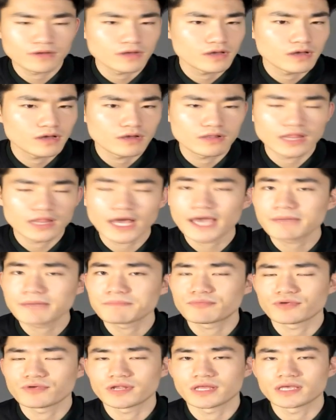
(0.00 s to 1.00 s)
line
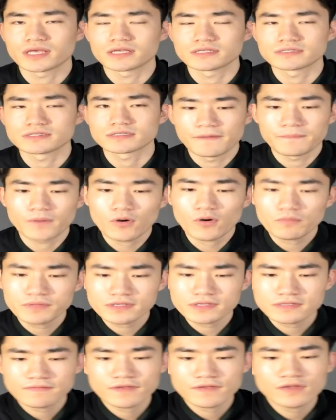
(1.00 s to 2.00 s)
breedings. Hope
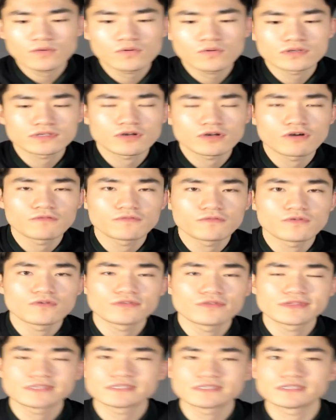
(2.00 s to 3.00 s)
this video was
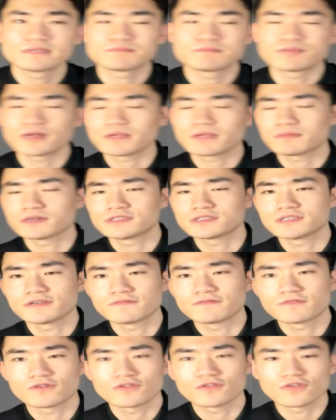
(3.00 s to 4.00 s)
helpful. This is pretty much it
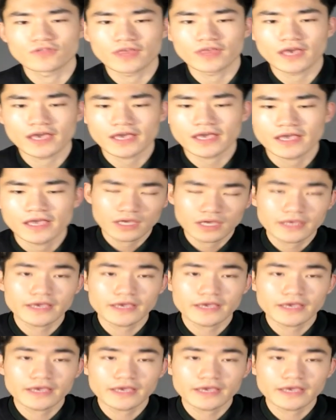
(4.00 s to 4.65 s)
for today.